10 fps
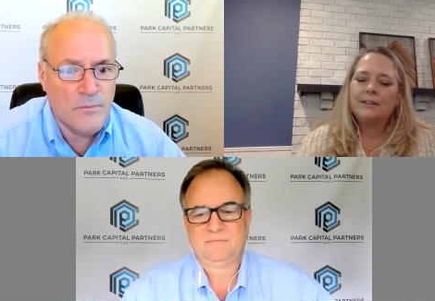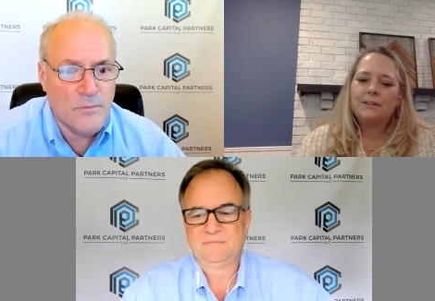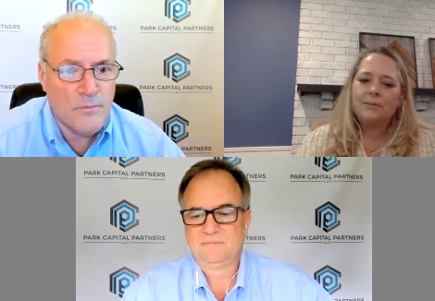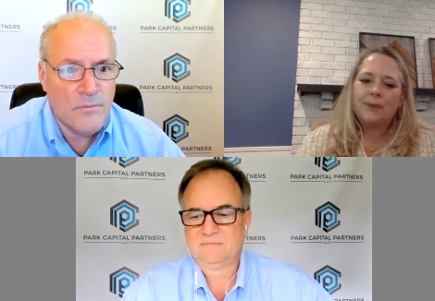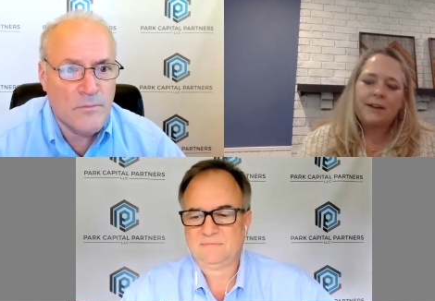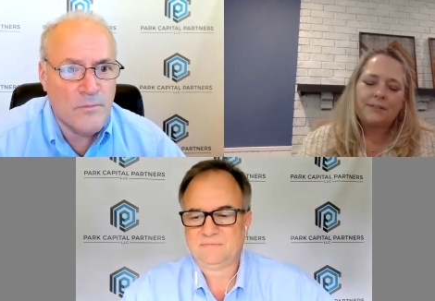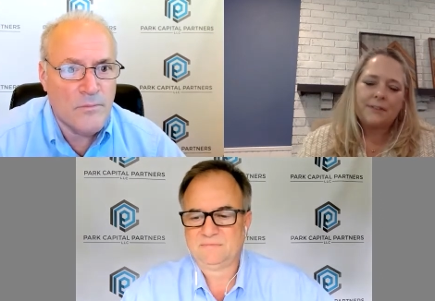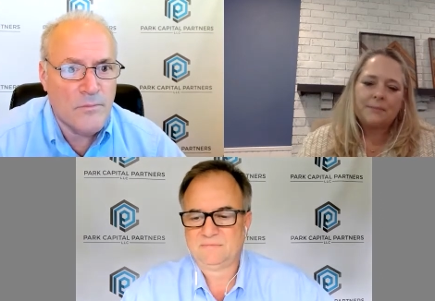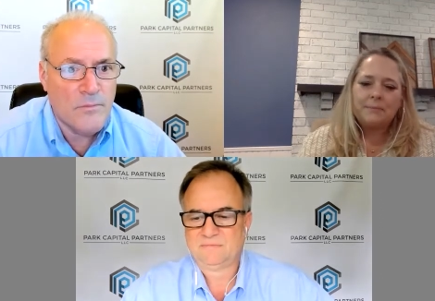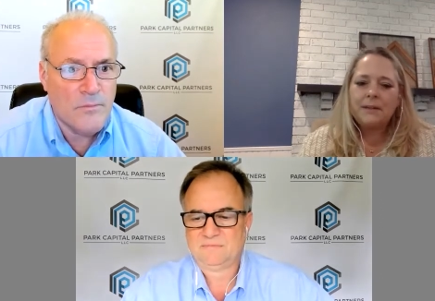Speaker 1: grass
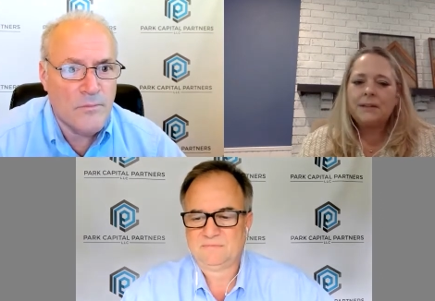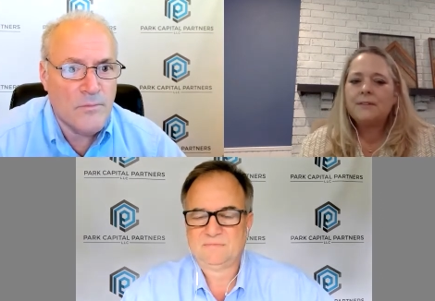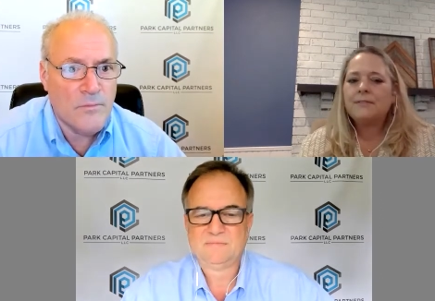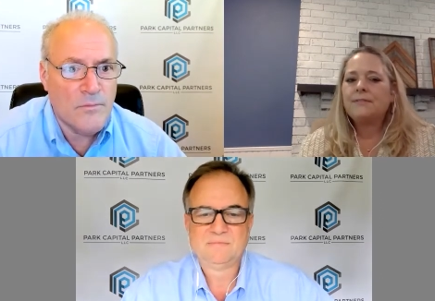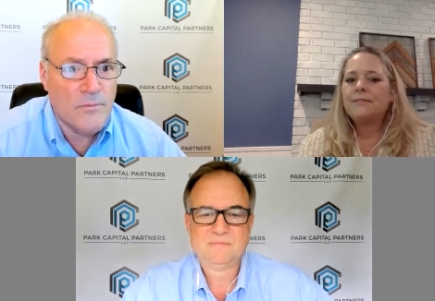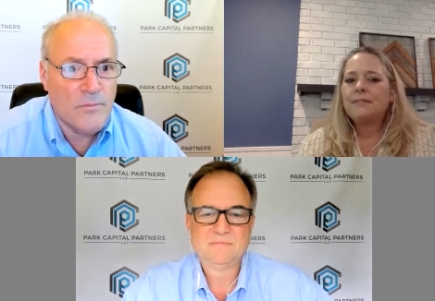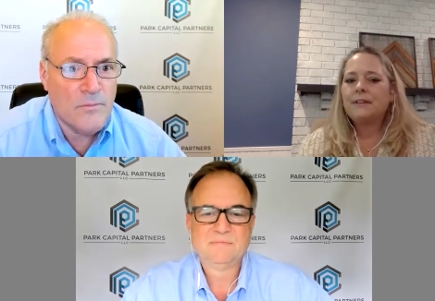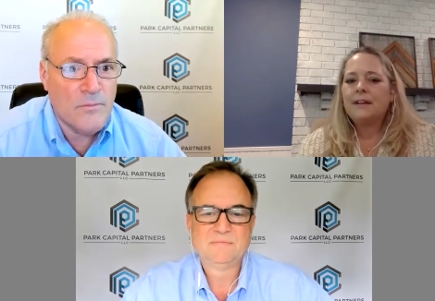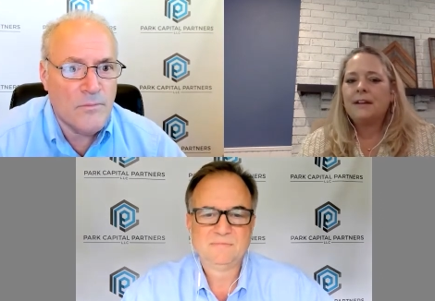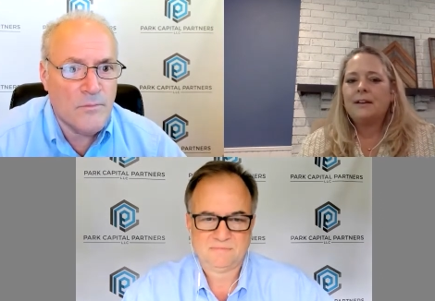fed beef
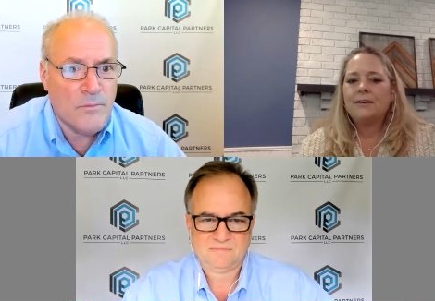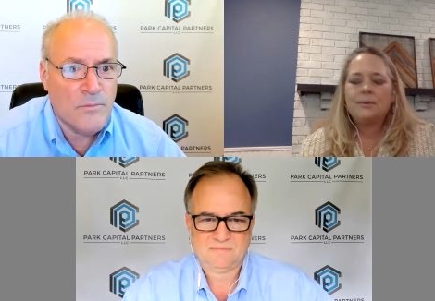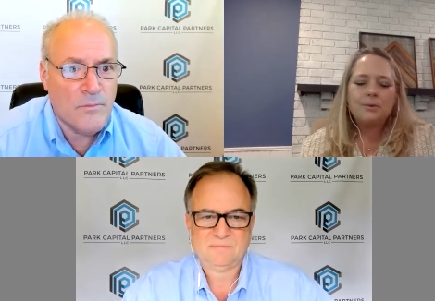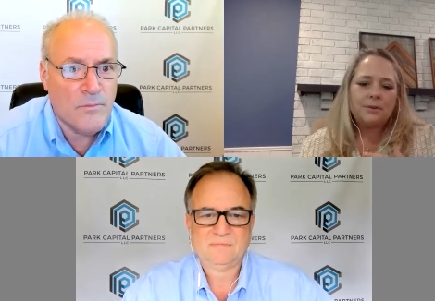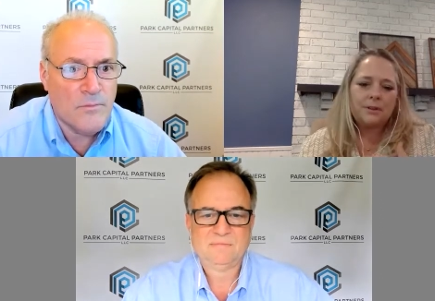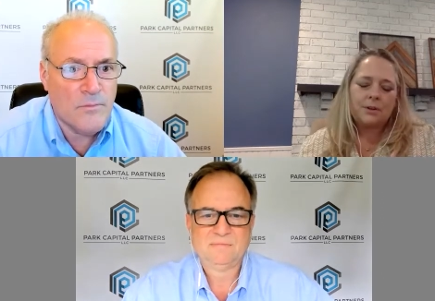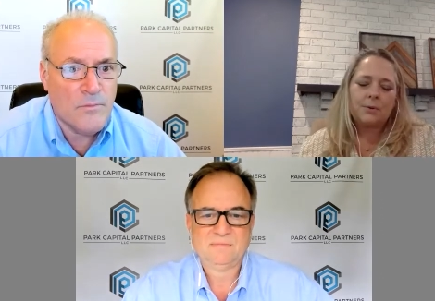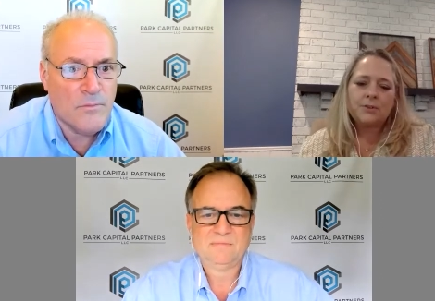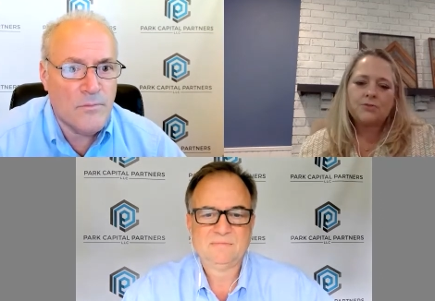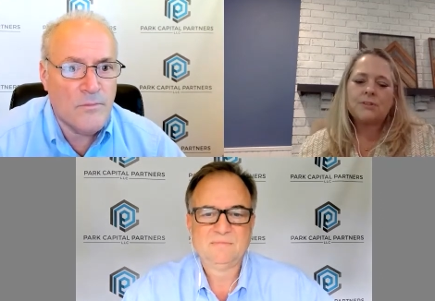and
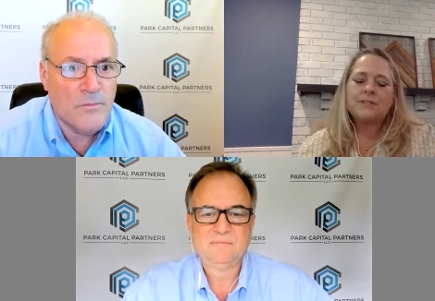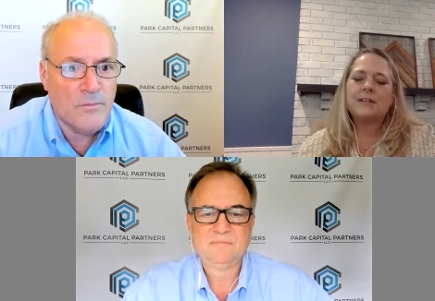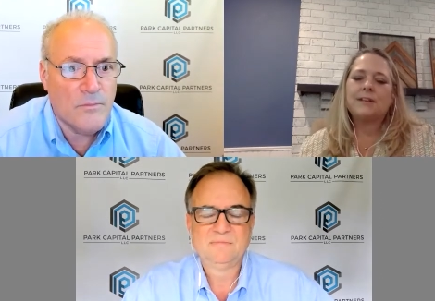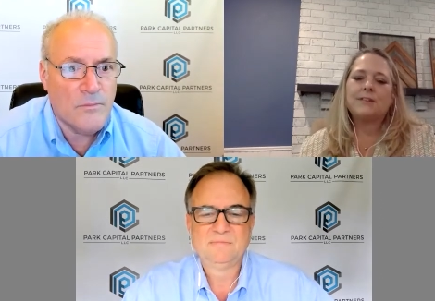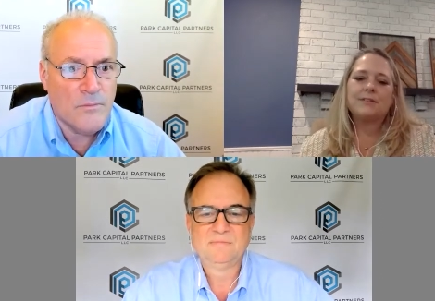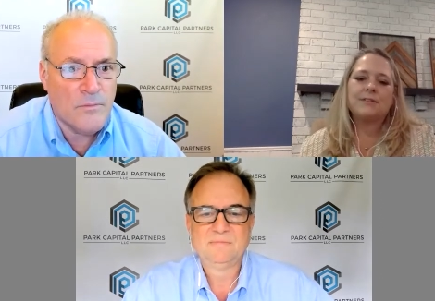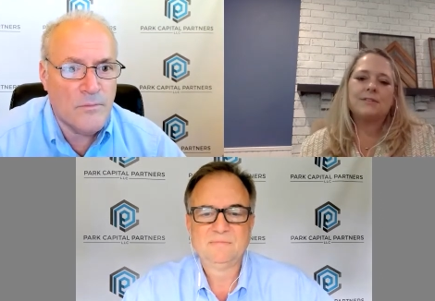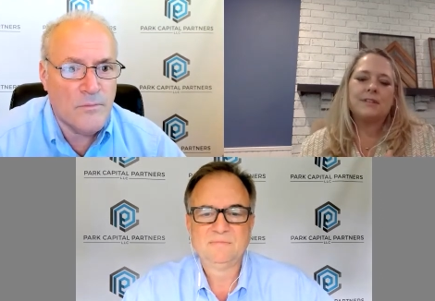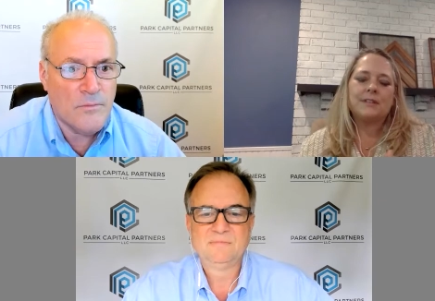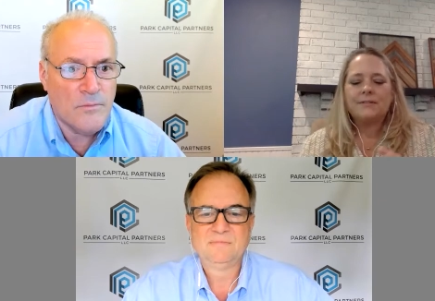equestrian
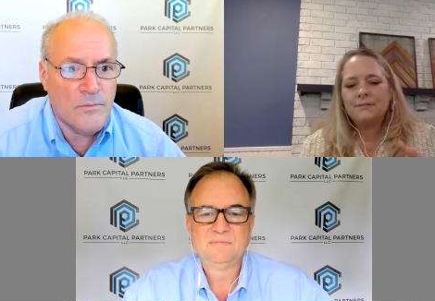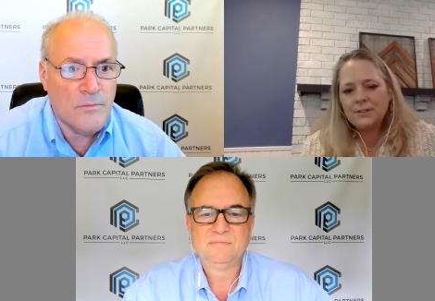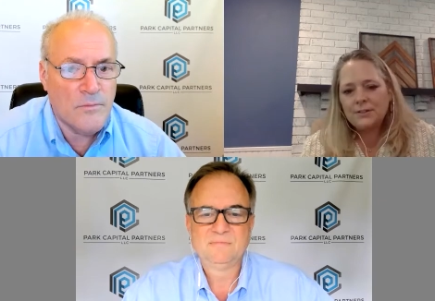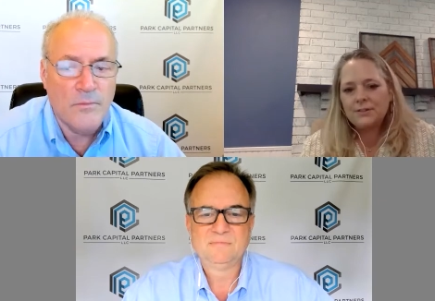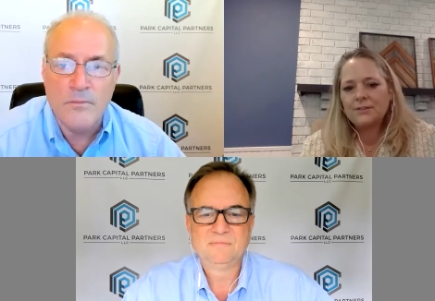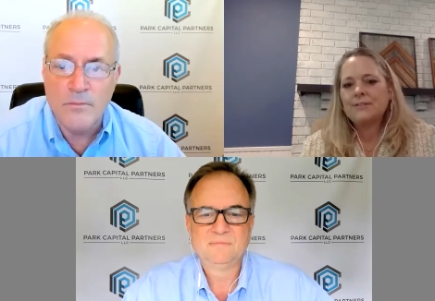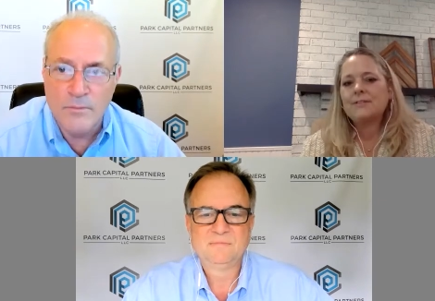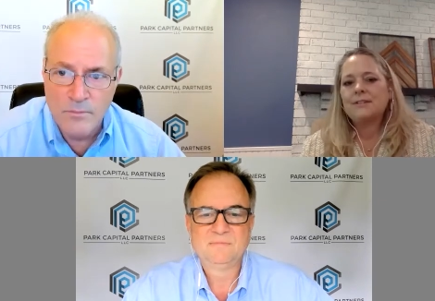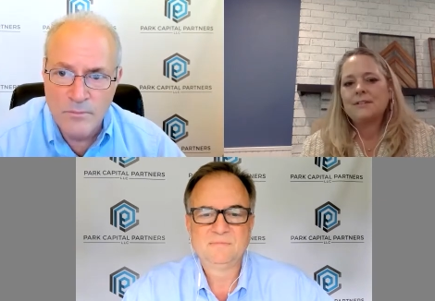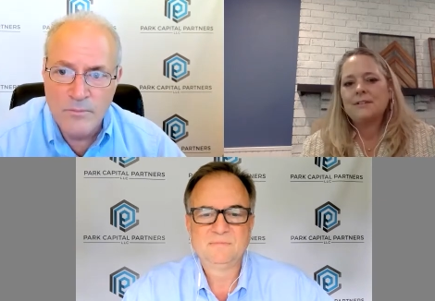centers and
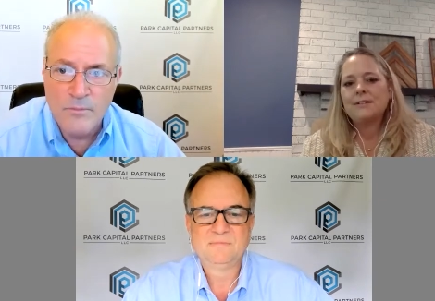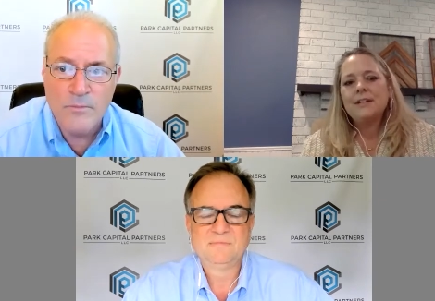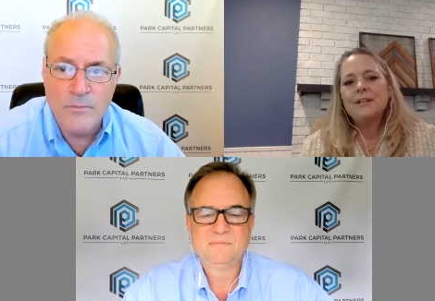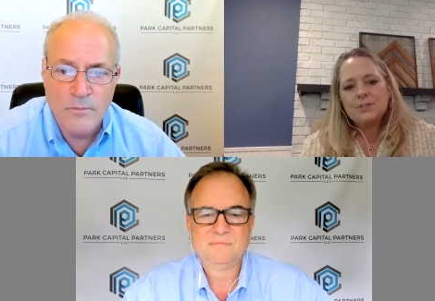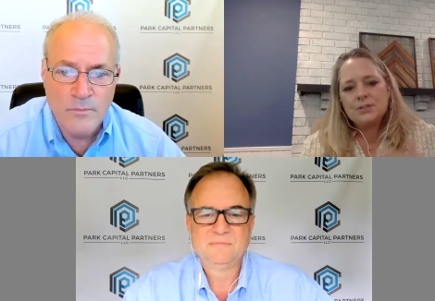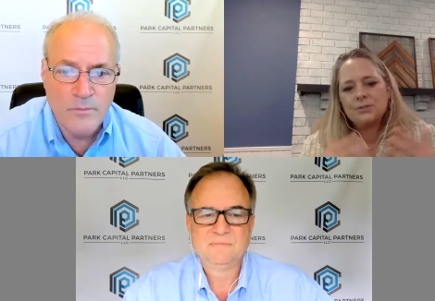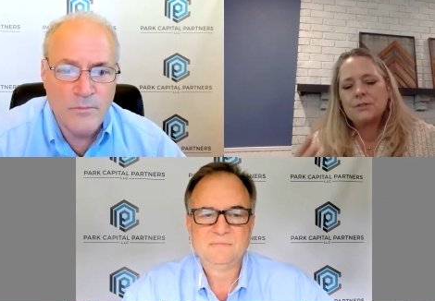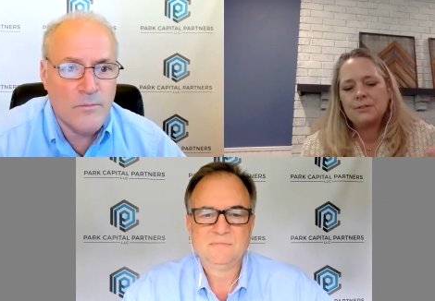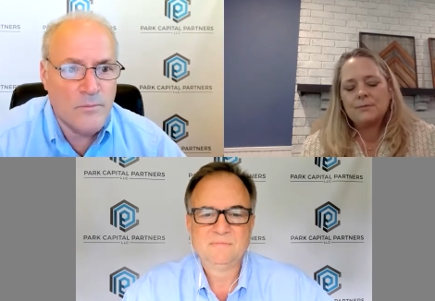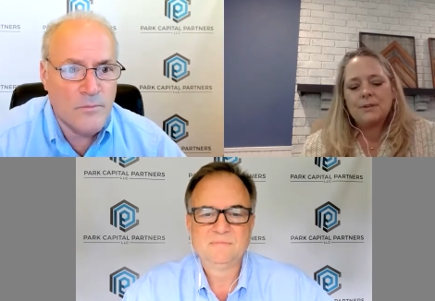vineyards. And so
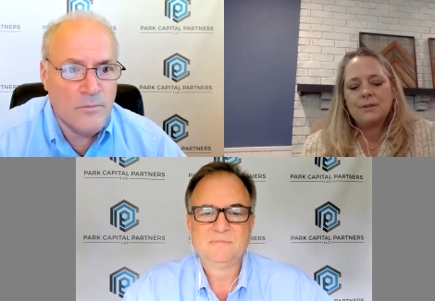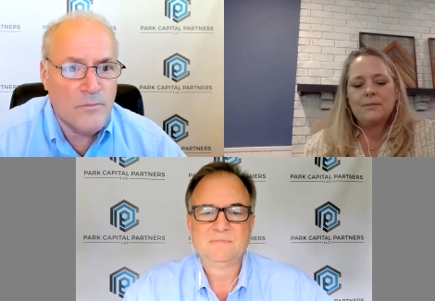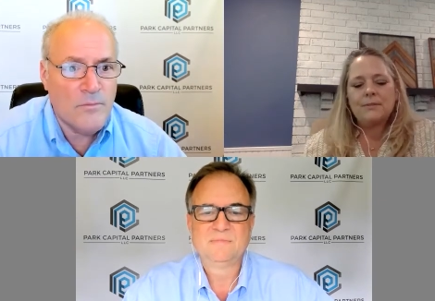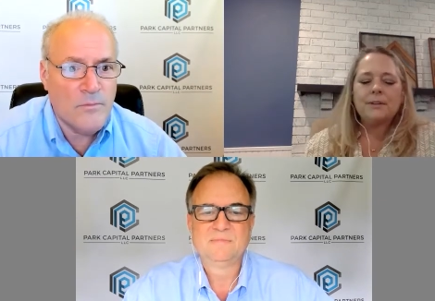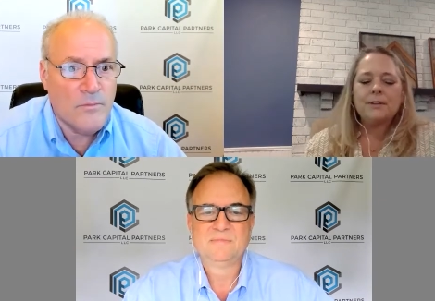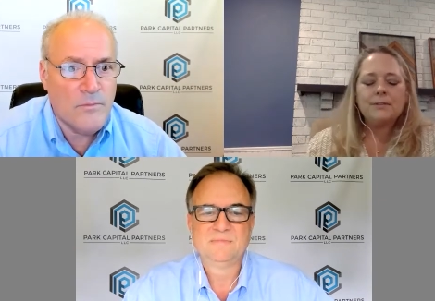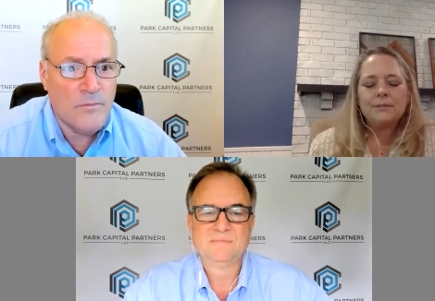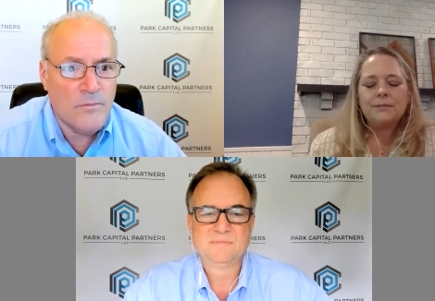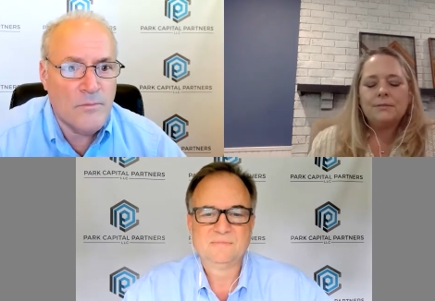it's a, a little